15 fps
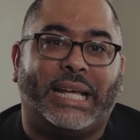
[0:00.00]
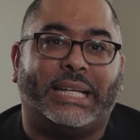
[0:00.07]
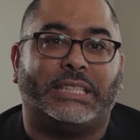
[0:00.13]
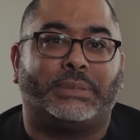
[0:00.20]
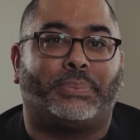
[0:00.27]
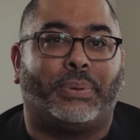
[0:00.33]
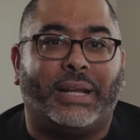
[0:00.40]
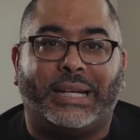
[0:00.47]
that
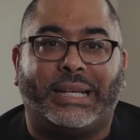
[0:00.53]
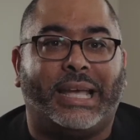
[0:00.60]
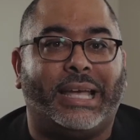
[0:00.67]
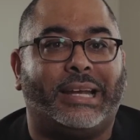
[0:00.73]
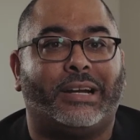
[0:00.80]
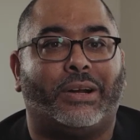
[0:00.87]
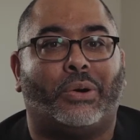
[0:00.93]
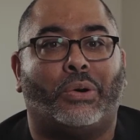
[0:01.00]
is
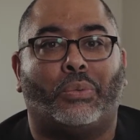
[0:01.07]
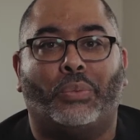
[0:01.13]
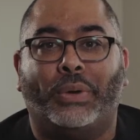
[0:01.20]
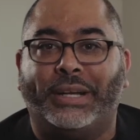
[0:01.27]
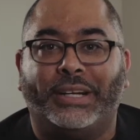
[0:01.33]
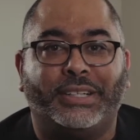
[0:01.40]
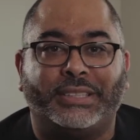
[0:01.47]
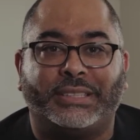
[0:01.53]
predicated on
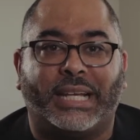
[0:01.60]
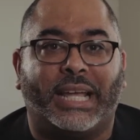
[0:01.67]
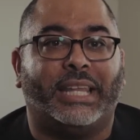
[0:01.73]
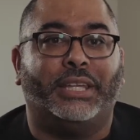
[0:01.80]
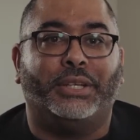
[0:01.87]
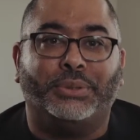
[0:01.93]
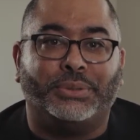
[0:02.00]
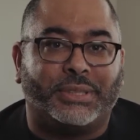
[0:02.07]
winners
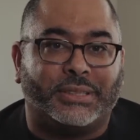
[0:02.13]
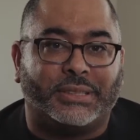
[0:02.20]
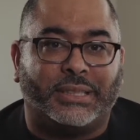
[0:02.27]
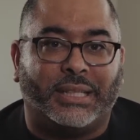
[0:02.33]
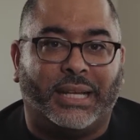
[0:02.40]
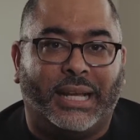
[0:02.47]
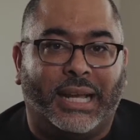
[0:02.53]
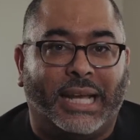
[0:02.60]
and losers,
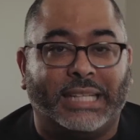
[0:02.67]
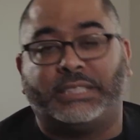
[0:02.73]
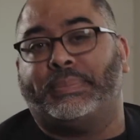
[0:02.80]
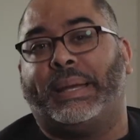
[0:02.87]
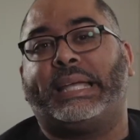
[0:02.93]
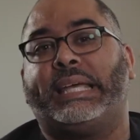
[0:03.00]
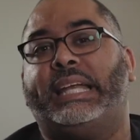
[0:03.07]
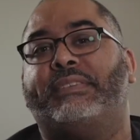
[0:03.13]
and to
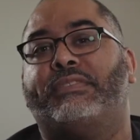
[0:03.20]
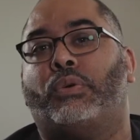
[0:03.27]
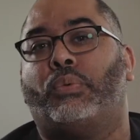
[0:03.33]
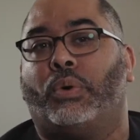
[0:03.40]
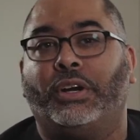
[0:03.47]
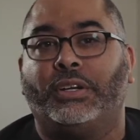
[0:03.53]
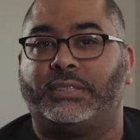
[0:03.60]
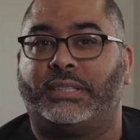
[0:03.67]
make it even
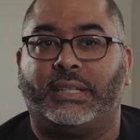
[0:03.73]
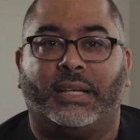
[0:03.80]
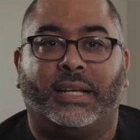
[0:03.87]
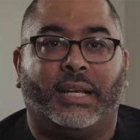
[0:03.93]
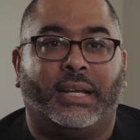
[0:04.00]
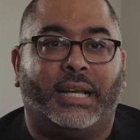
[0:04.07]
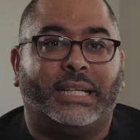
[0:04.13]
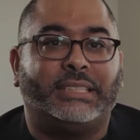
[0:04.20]
worse,
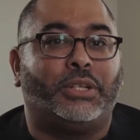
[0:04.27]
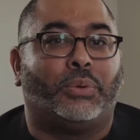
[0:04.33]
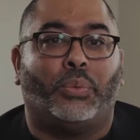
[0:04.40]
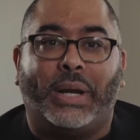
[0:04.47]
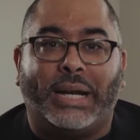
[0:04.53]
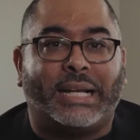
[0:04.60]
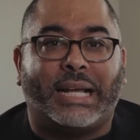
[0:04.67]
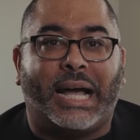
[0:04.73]
it's a
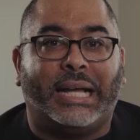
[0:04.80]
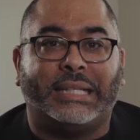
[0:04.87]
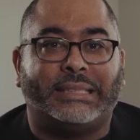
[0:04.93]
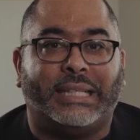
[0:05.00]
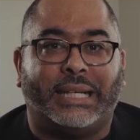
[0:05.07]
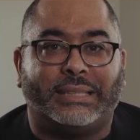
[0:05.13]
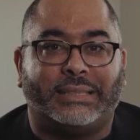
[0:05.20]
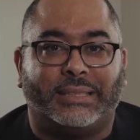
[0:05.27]
rigged
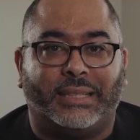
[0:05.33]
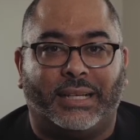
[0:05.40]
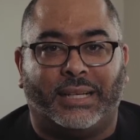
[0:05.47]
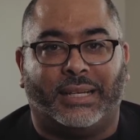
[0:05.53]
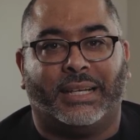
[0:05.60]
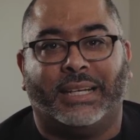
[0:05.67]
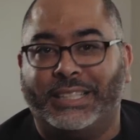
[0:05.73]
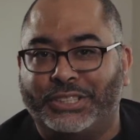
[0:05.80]
contest.
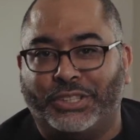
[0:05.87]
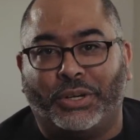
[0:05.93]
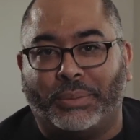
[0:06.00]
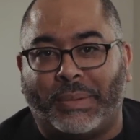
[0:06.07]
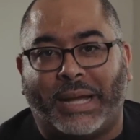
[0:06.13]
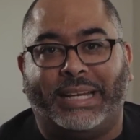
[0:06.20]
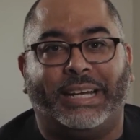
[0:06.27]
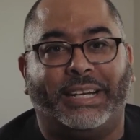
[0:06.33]
During
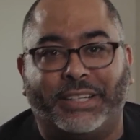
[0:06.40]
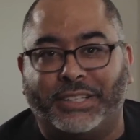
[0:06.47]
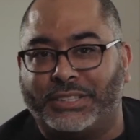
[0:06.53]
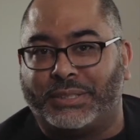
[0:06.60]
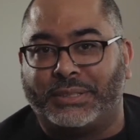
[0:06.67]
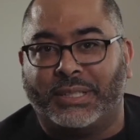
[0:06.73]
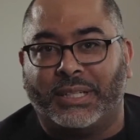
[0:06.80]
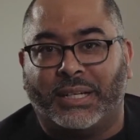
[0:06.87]
my
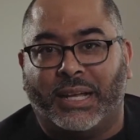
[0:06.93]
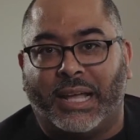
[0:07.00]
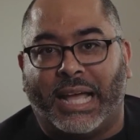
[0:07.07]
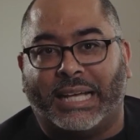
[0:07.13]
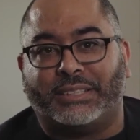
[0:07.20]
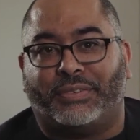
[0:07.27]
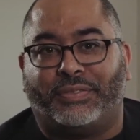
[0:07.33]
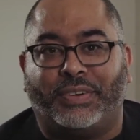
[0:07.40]
years
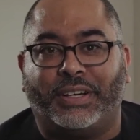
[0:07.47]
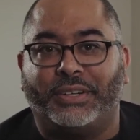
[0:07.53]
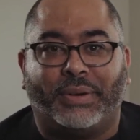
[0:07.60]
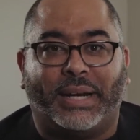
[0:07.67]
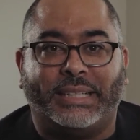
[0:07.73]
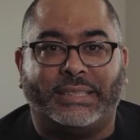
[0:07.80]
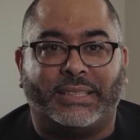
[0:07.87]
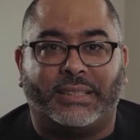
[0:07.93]
as a
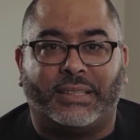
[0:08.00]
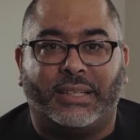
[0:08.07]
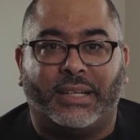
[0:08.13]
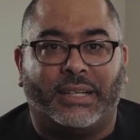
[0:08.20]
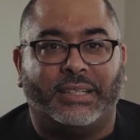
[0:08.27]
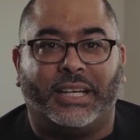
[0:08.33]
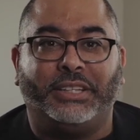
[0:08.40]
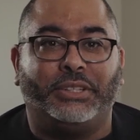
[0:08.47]
fundraiser,
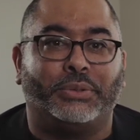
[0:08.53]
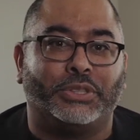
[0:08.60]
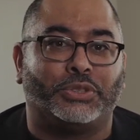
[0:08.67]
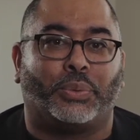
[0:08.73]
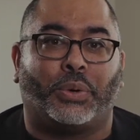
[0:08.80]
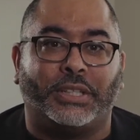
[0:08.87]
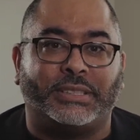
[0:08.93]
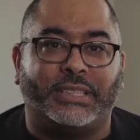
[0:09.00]
nothing was
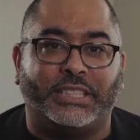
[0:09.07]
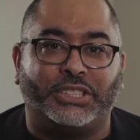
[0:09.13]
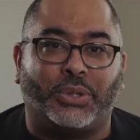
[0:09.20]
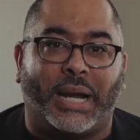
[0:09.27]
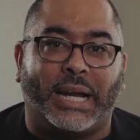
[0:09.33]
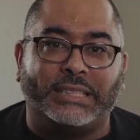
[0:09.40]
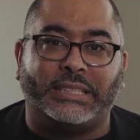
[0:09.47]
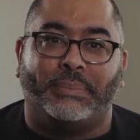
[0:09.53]
worse than
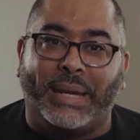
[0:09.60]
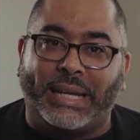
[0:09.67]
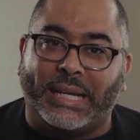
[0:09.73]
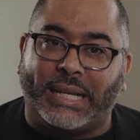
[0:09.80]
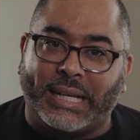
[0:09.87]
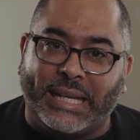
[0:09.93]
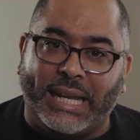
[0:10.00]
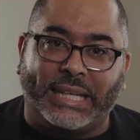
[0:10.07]
trying to make a
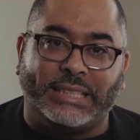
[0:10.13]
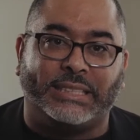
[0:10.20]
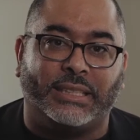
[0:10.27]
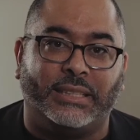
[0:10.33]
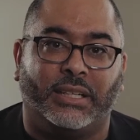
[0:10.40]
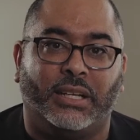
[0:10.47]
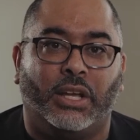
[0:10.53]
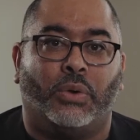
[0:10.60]

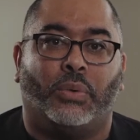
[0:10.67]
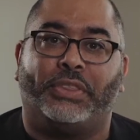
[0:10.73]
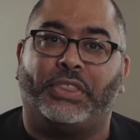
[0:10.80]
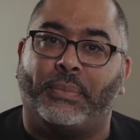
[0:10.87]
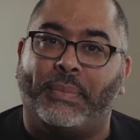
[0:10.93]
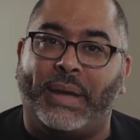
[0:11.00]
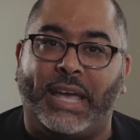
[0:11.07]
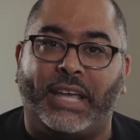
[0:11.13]
connection with a
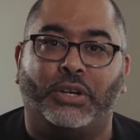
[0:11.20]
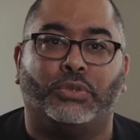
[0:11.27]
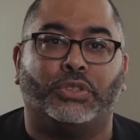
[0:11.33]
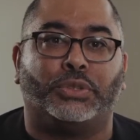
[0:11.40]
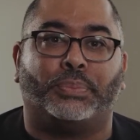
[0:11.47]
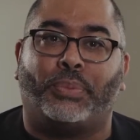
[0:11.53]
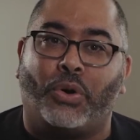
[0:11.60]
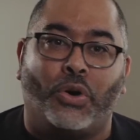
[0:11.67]
man who
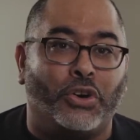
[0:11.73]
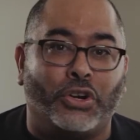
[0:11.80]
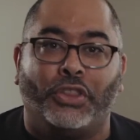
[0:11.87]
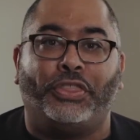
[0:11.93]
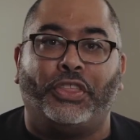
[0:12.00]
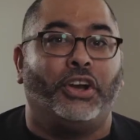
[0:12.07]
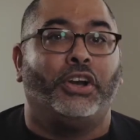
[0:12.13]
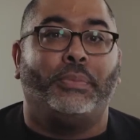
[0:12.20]
was born
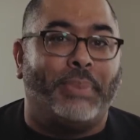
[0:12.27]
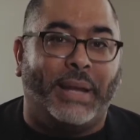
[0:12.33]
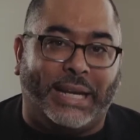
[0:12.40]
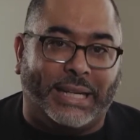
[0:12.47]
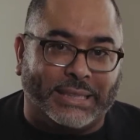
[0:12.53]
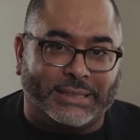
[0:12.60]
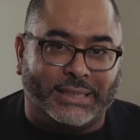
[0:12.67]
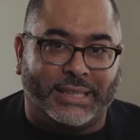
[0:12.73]
on third
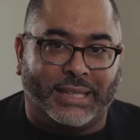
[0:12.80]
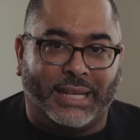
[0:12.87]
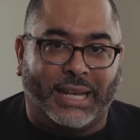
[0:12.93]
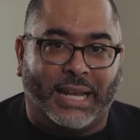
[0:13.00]
base